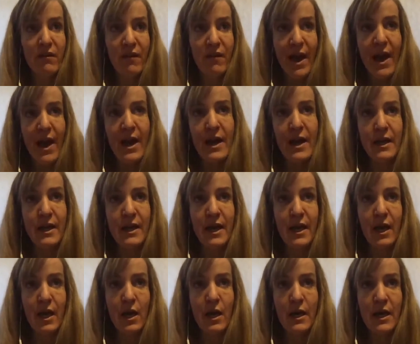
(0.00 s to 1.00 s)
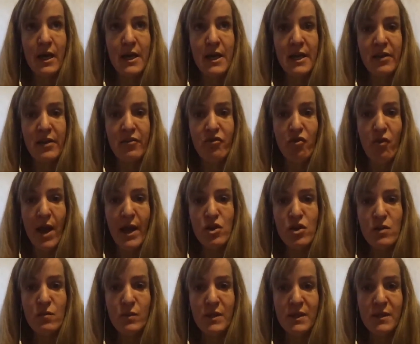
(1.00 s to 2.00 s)
have had an
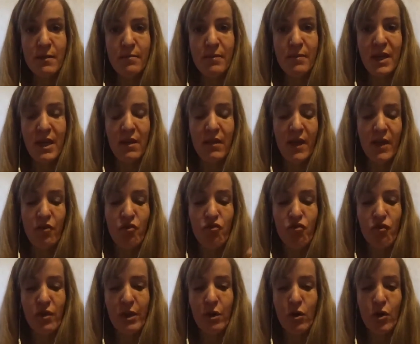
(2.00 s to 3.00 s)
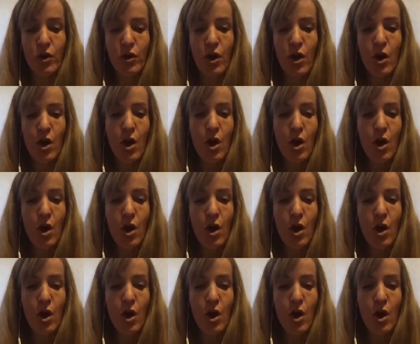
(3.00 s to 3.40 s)
interaction with somebody that triggered